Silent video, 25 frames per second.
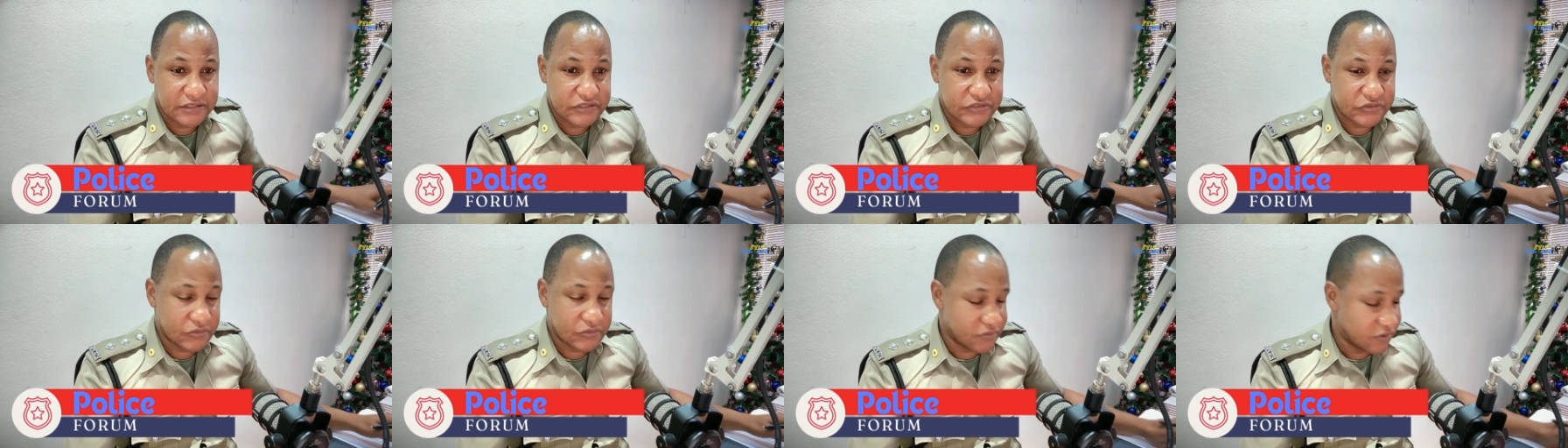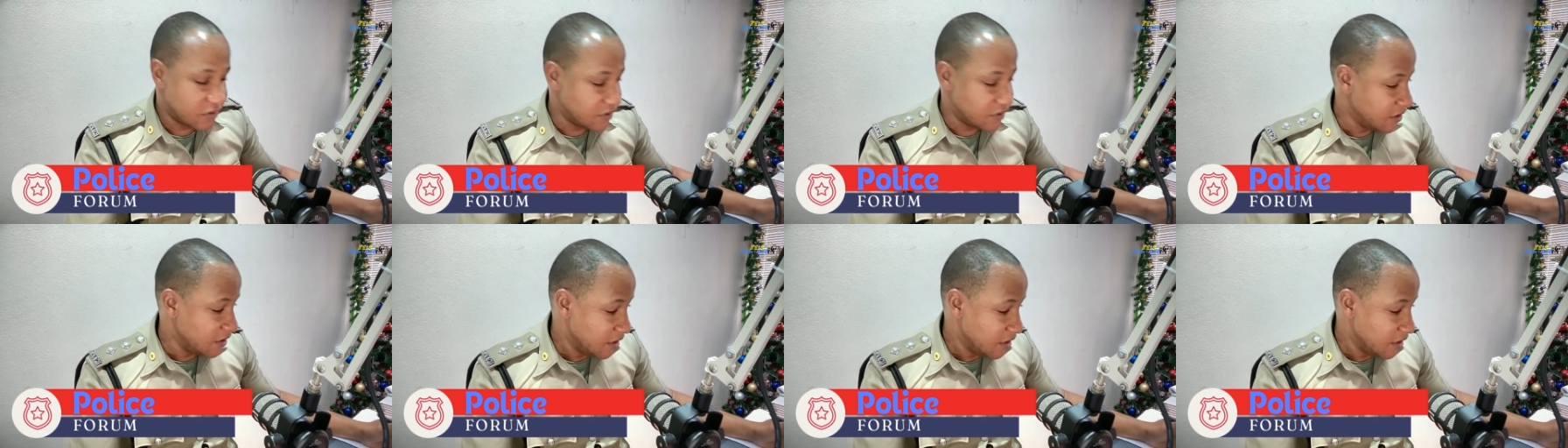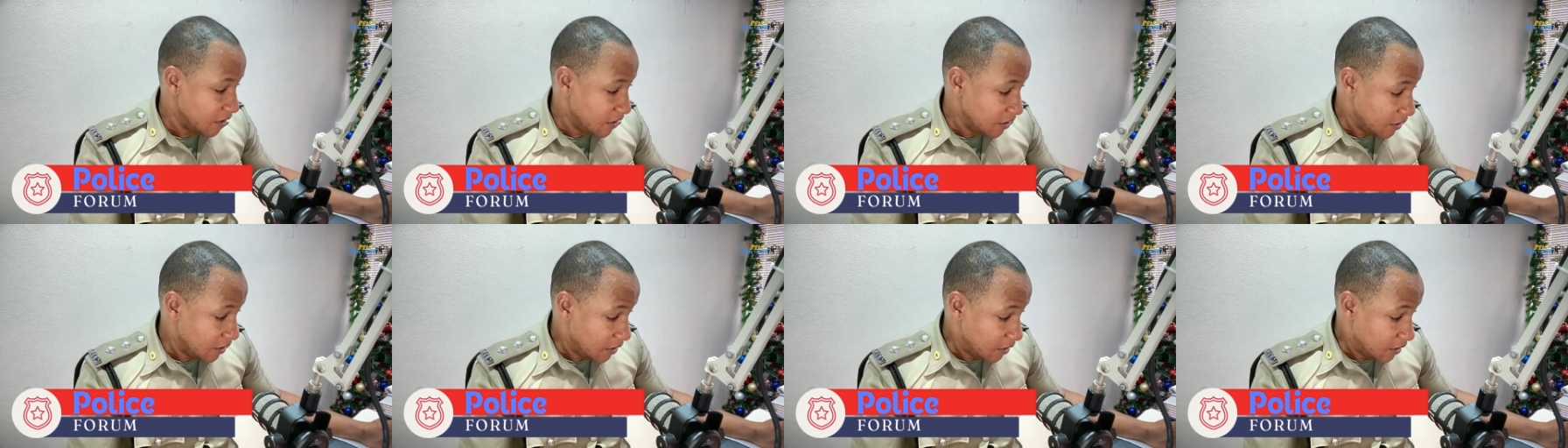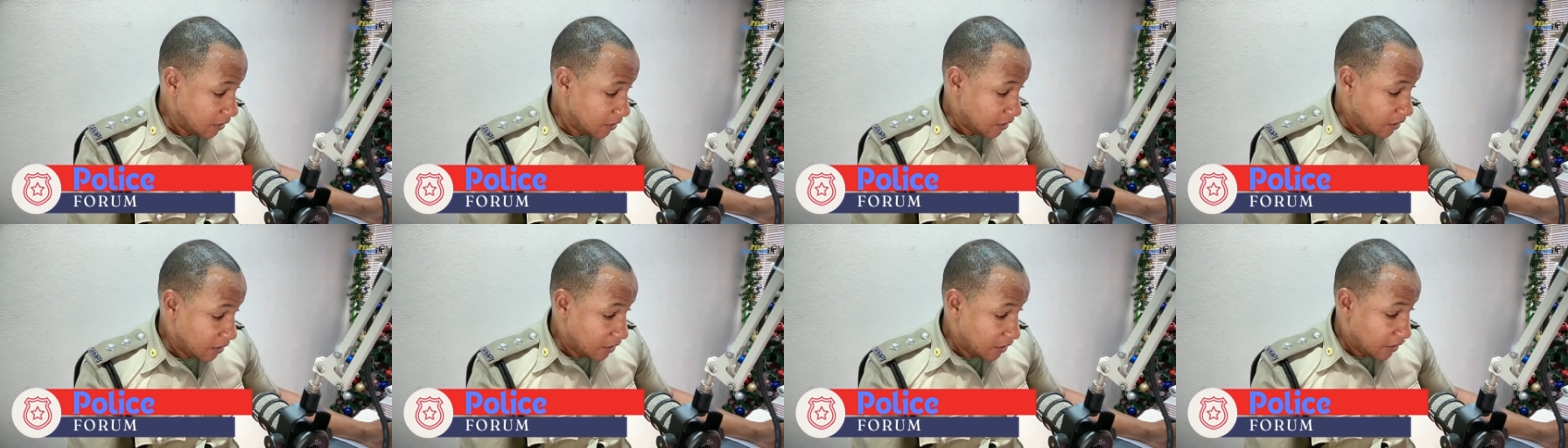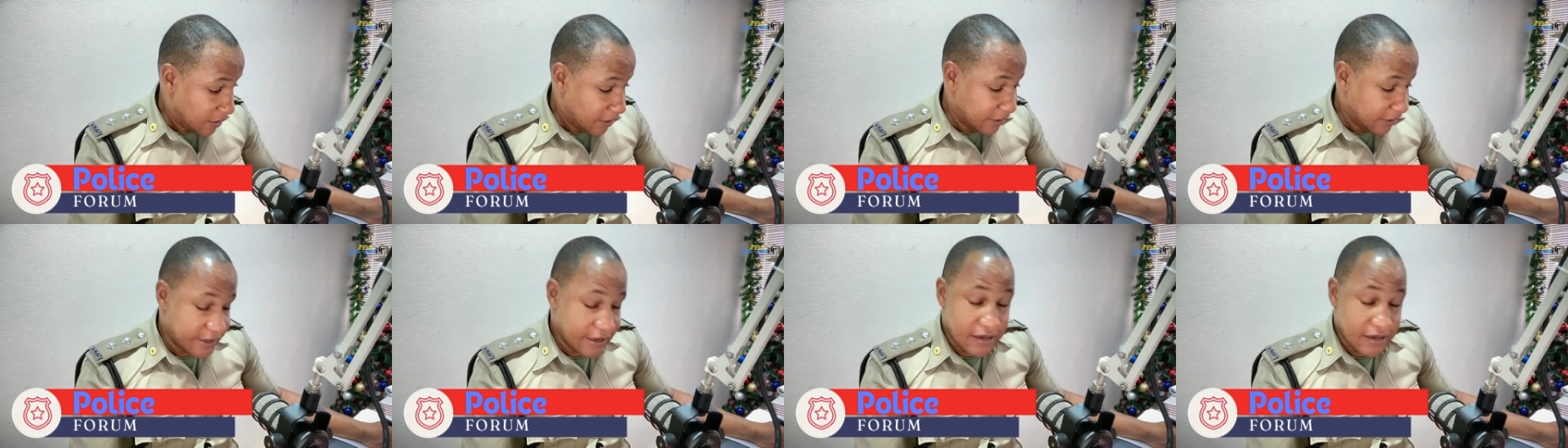So
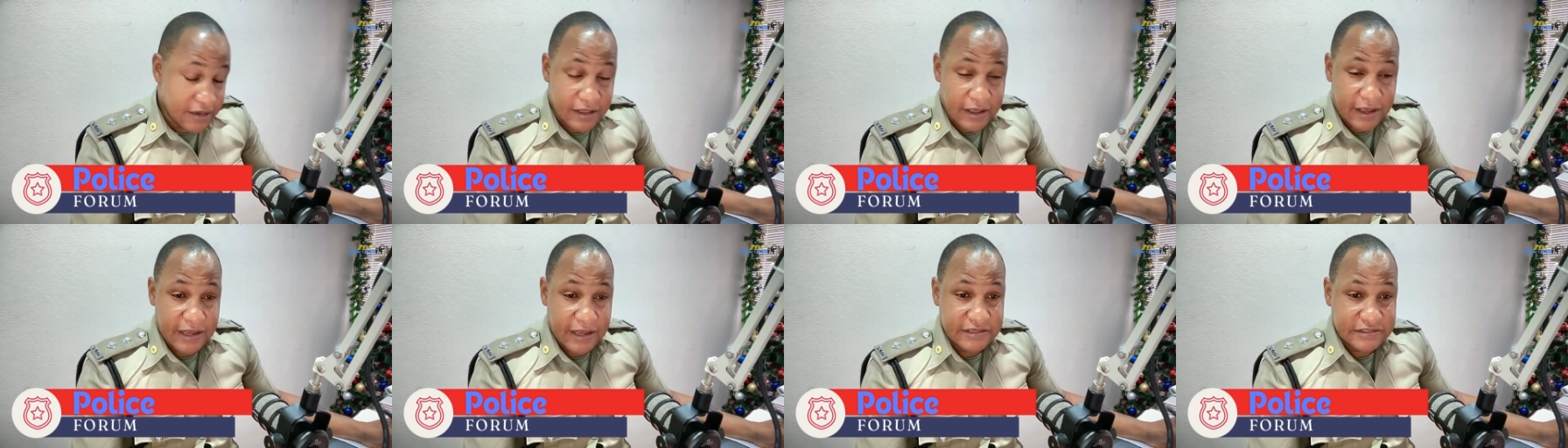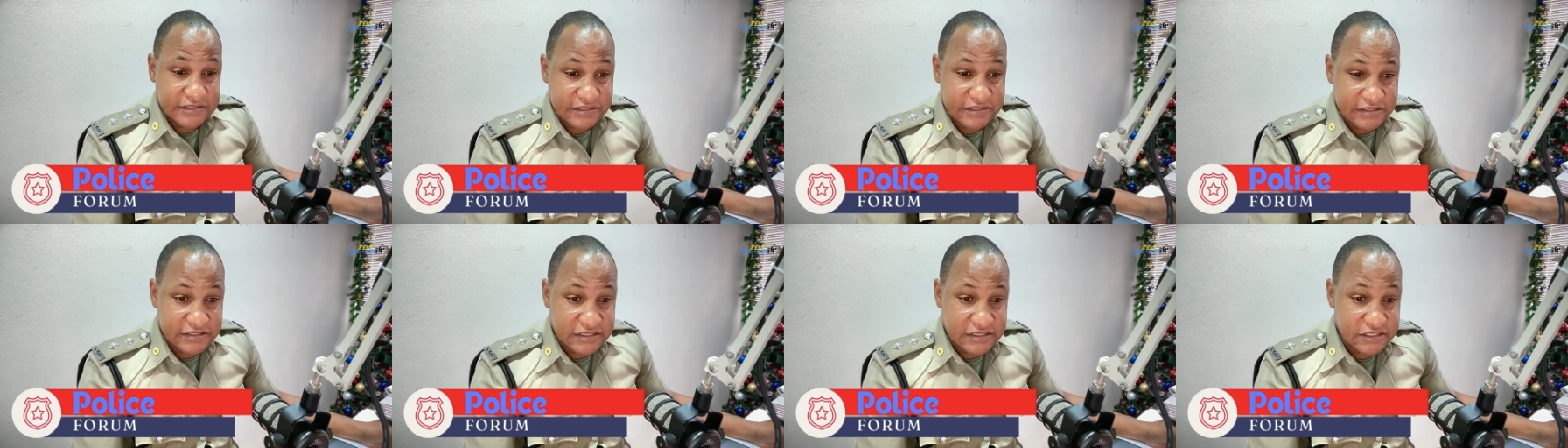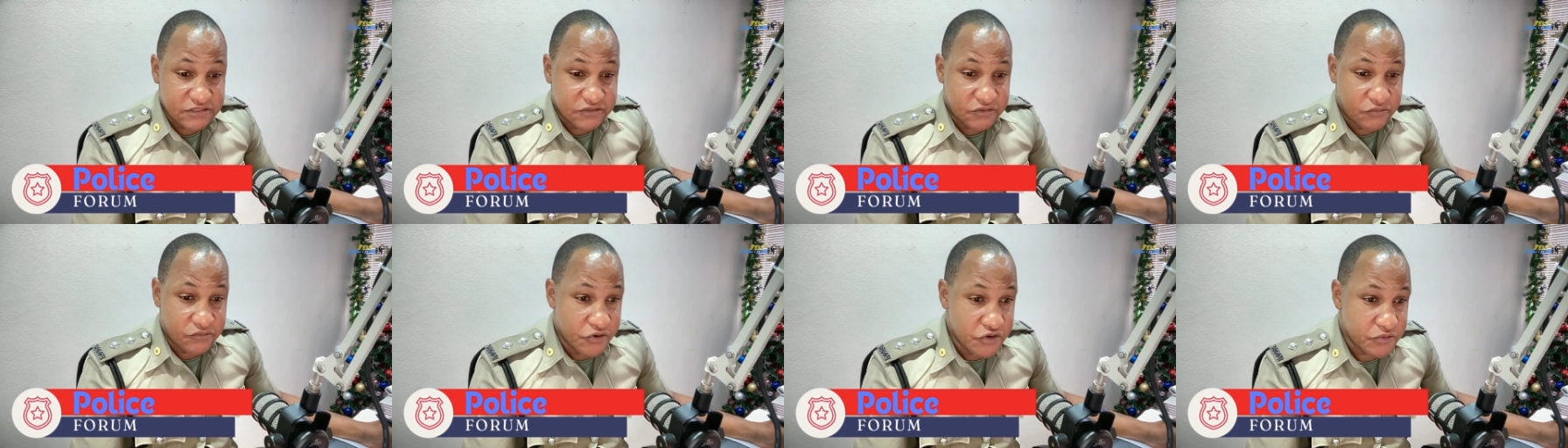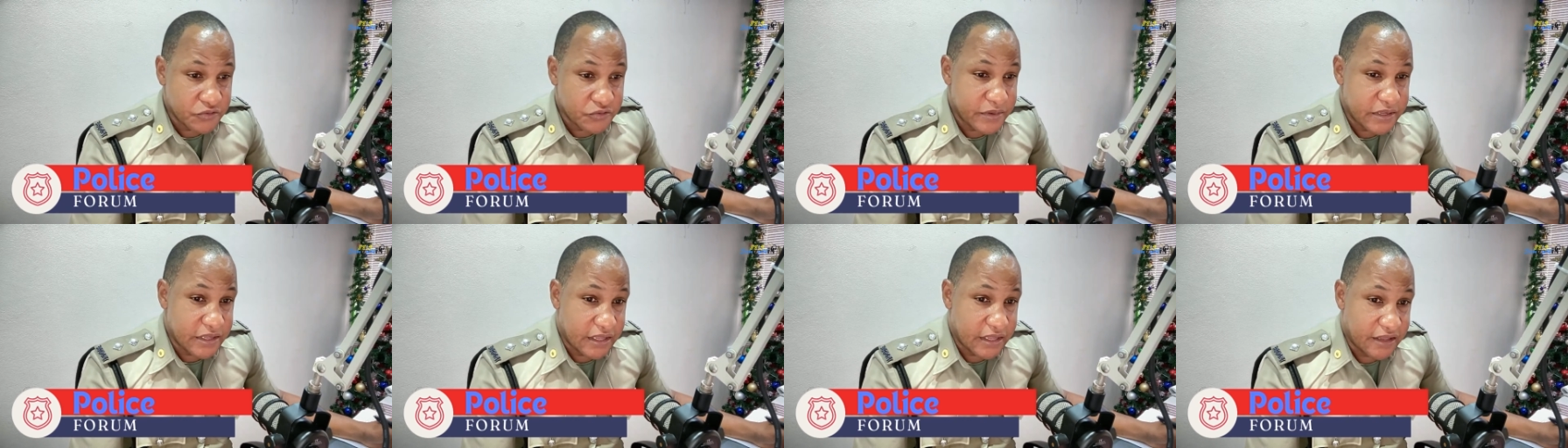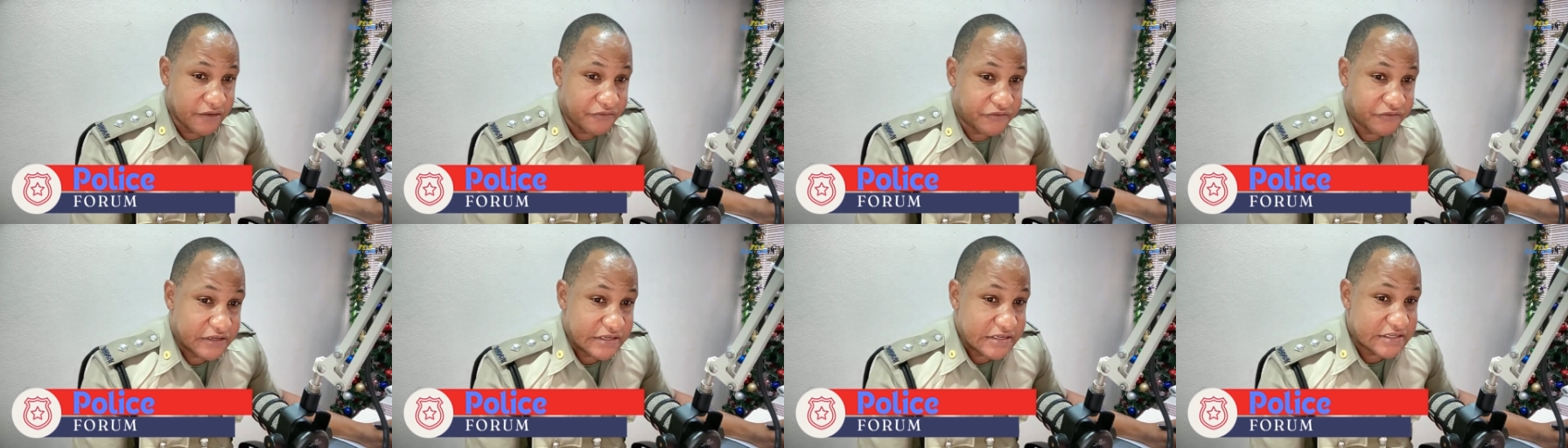again, guys, it is going to be a
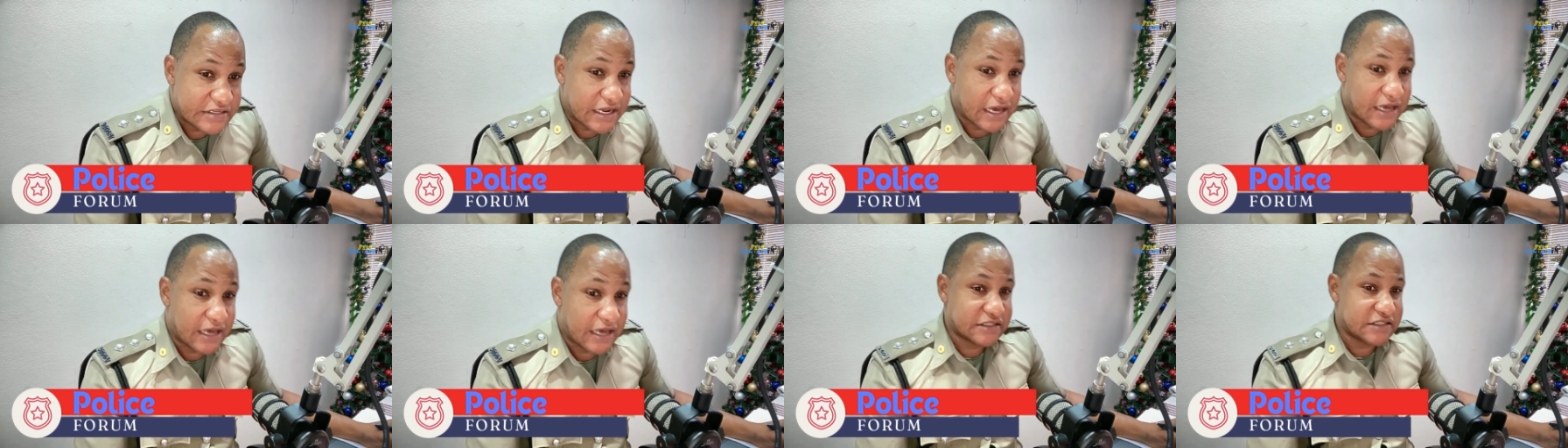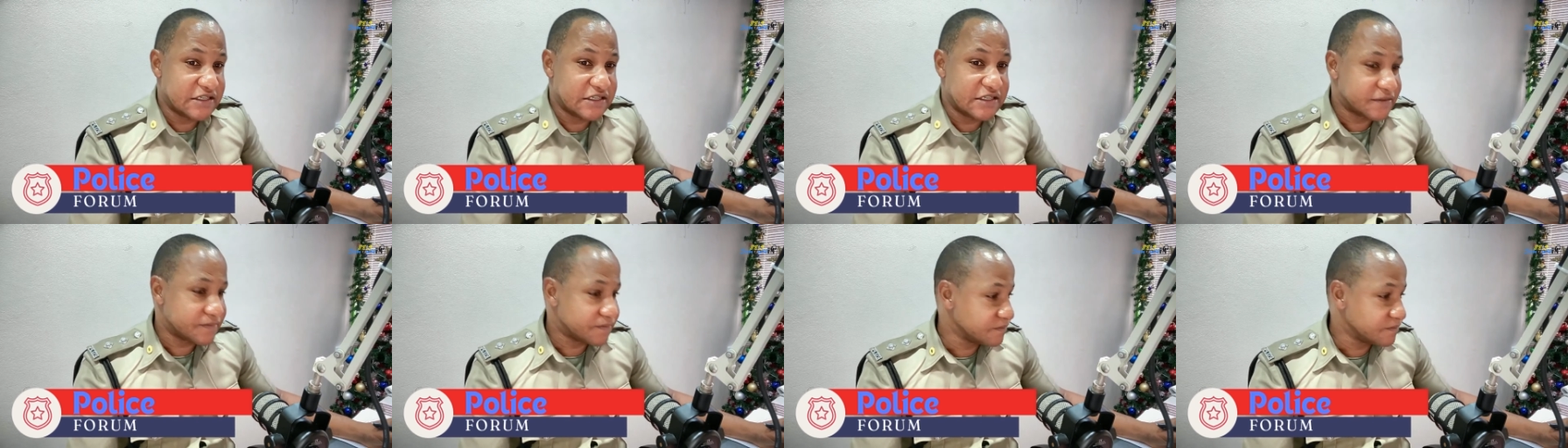fantastic